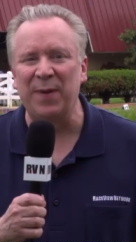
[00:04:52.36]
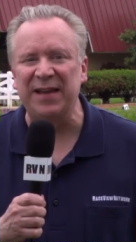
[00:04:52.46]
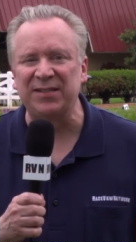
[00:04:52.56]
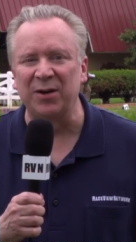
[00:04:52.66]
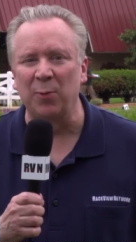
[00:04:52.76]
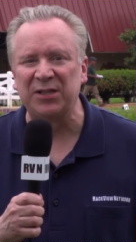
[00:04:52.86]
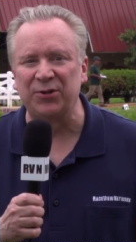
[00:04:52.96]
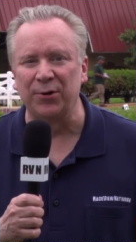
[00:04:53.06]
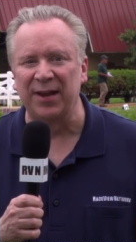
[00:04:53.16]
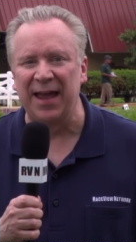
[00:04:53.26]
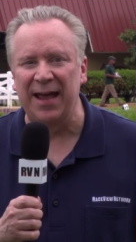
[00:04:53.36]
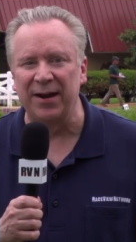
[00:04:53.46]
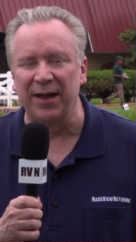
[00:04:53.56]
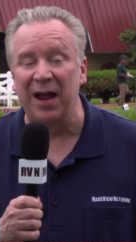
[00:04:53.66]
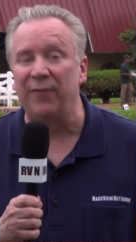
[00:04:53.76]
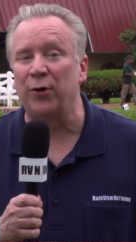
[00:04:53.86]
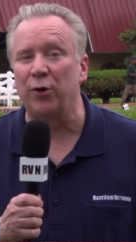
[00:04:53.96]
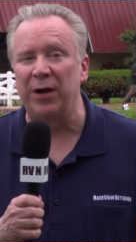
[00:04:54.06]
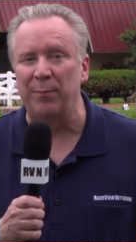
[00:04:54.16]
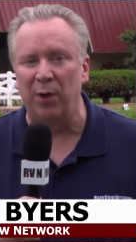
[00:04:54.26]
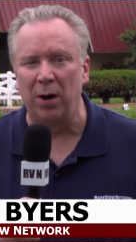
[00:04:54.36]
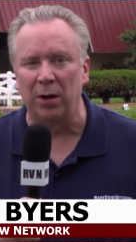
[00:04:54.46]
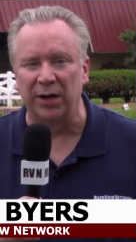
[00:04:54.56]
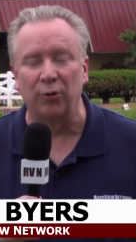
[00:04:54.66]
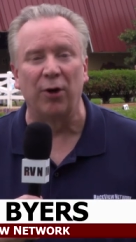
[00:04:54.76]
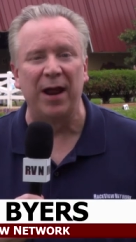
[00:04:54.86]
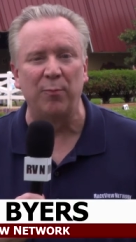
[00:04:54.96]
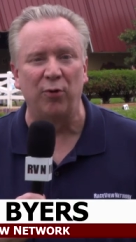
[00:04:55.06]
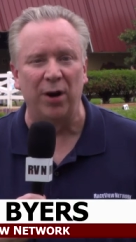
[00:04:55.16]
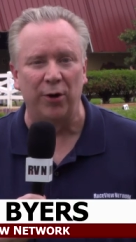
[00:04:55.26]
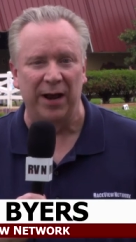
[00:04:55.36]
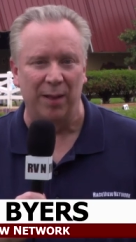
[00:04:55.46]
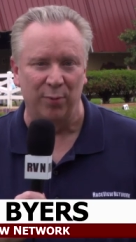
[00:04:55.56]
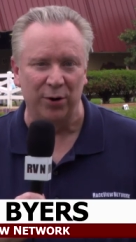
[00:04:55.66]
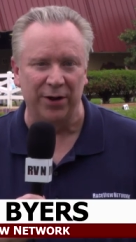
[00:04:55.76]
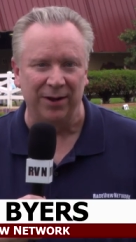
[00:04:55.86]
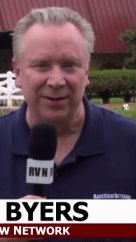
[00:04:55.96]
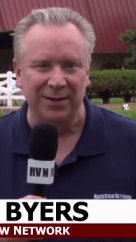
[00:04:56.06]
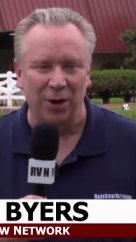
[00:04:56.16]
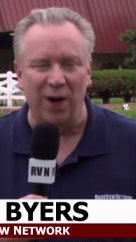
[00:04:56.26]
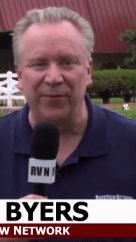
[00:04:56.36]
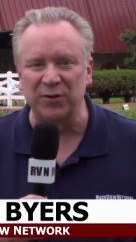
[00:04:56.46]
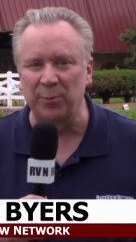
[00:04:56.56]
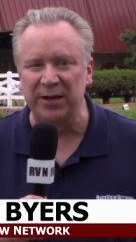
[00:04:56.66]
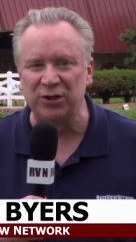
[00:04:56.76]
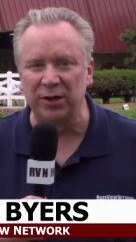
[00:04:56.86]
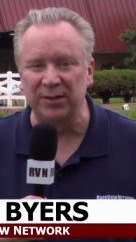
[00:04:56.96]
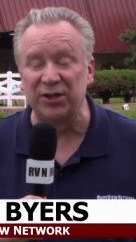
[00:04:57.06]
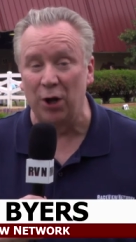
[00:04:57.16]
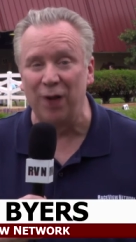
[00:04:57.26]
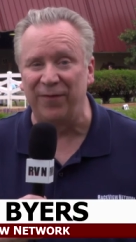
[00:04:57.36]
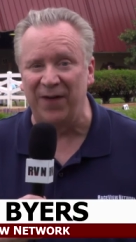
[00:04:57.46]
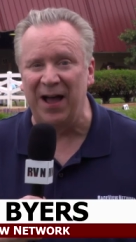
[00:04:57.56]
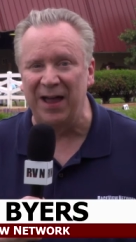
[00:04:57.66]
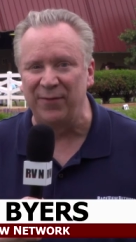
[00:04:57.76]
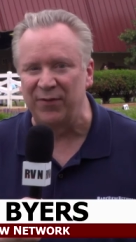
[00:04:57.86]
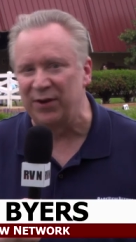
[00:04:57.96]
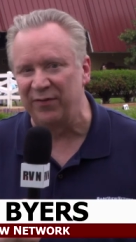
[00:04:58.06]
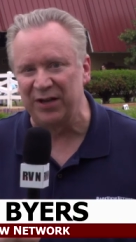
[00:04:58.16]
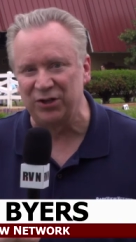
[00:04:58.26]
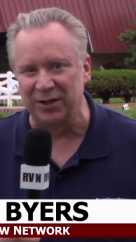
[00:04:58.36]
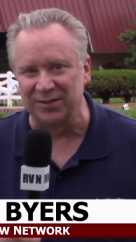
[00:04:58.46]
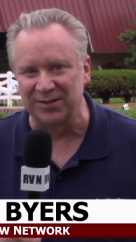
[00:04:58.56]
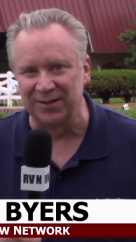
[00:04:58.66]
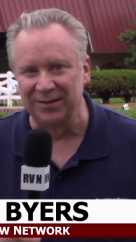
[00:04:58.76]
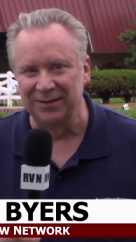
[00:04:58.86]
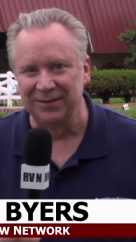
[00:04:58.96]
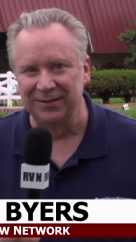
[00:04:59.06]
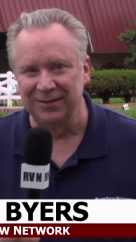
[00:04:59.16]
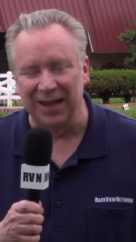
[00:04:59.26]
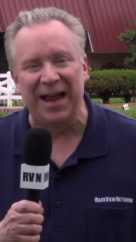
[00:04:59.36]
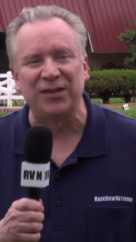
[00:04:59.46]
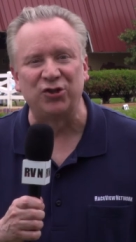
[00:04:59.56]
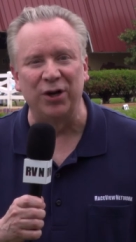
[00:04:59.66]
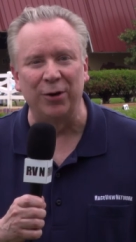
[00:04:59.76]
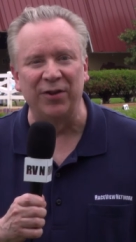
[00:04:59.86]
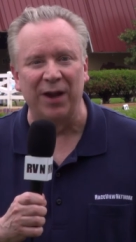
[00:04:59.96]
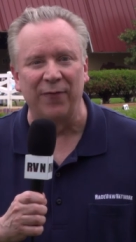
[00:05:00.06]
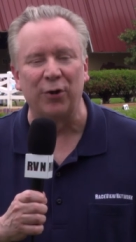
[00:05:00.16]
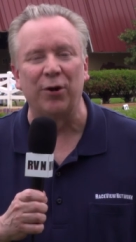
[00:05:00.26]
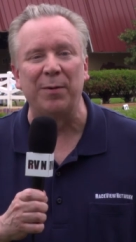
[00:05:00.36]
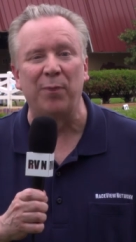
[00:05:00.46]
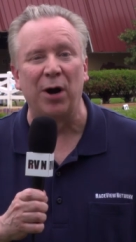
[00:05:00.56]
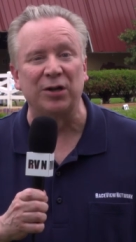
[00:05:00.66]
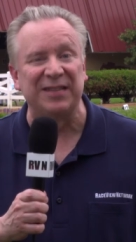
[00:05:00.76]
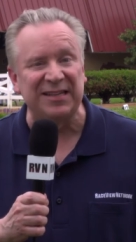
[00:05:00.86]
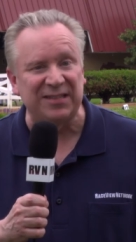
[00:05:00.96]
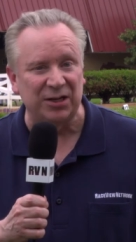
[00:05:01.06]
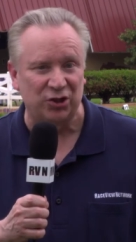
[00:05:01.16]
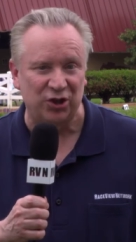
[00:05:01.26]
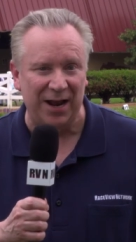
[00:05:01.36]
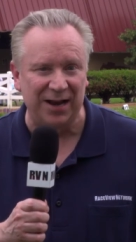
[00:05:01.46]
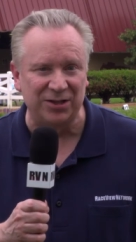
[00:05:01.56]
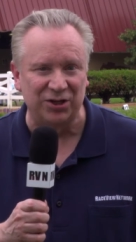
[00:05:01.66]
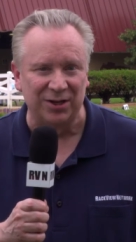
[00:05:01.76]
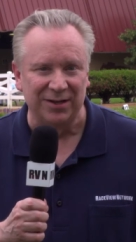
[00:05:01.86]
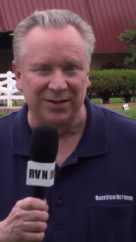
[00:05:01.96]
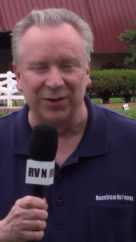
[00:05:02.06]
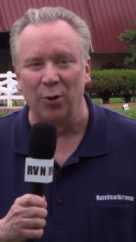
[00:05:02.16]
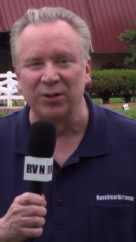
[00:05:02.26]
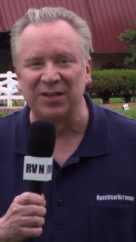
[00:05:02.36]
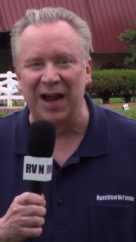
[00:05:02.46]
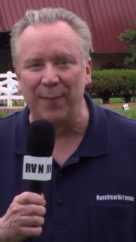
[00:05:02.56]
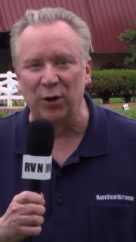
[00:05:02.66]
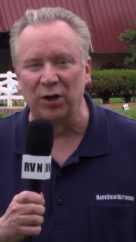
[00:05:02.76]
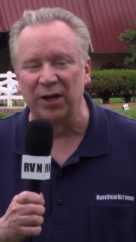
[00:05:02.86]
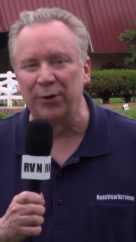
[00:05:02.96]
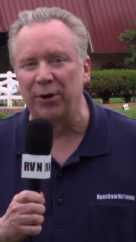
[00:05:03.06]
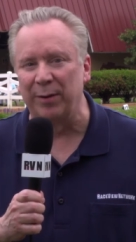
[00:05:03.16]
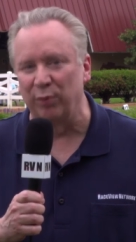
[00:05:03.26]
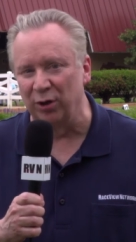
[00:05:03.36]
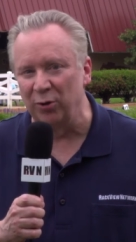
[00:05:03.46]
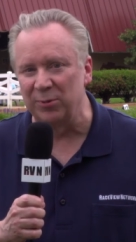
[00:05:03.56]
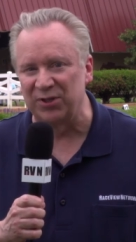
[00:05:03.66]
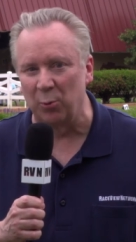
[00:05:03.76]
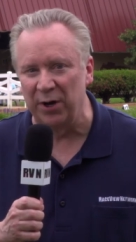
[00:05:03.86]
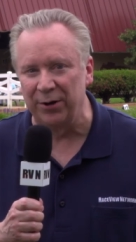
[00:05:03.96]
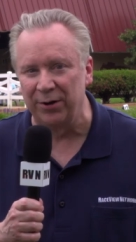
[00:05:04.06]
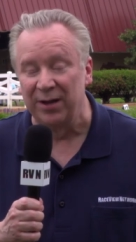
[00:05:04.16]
based in Western Canada, Evergreen Park in Grand Prairie, Alberta, offers regionals in all five of the divisions. Last year in the Evergreen Park Distance Challenge, the old-timer Glittering Blue was a winner